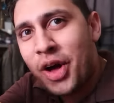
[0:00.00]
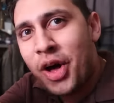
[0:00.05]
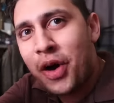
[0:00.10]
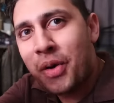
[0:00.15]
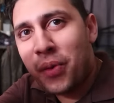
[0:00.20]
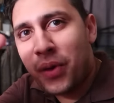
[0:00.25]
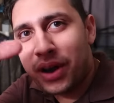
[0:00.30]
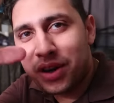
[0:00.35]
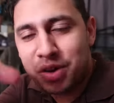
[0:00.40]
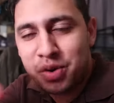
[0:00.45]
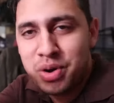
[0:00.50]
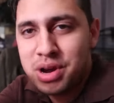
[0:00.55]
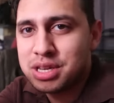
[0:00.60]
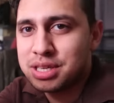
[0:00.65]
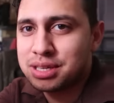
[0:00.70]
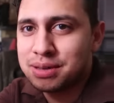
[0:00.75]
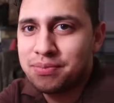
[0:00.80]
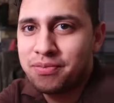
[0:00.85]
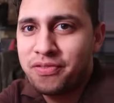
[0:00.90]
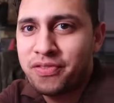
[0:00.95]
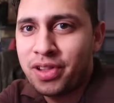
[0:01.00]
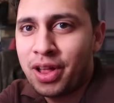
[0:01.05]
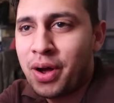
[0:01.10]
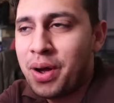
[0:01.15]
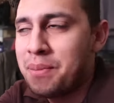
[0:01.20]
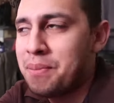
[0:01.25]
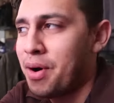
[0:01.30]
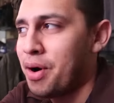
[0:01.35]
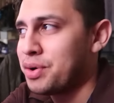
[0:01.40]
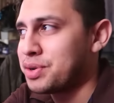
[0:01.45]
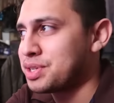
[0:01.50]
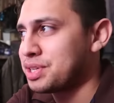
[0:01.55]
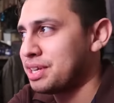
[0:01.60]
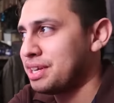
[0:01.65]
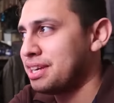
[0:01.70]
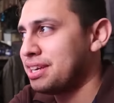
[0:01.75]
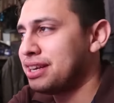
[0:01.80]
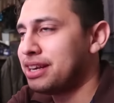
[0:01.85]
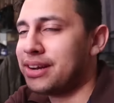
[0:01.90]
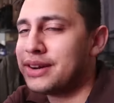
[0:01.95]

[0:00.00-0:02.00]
all one crisp and flowing motion.